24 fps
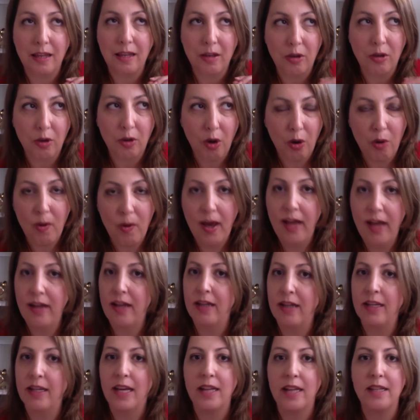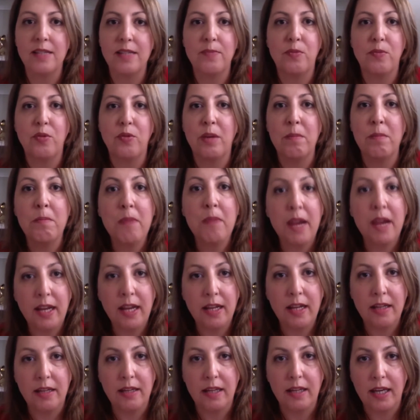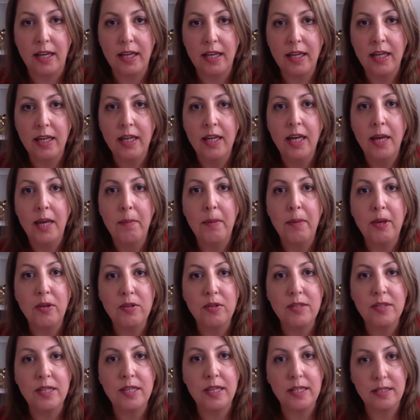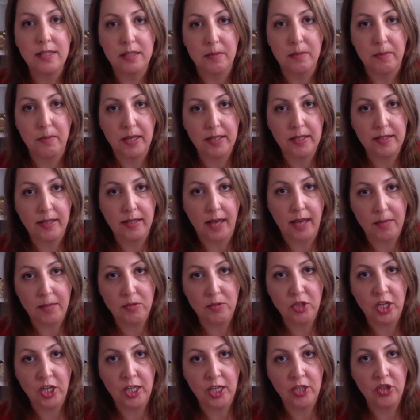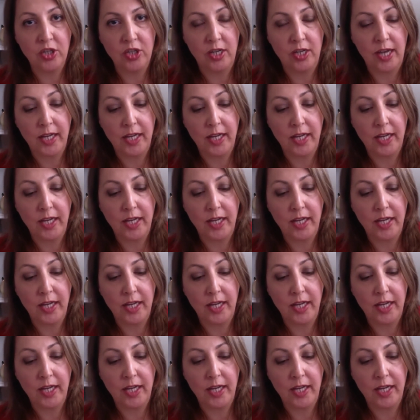go out and get this book immediately because it is the biggest game changer.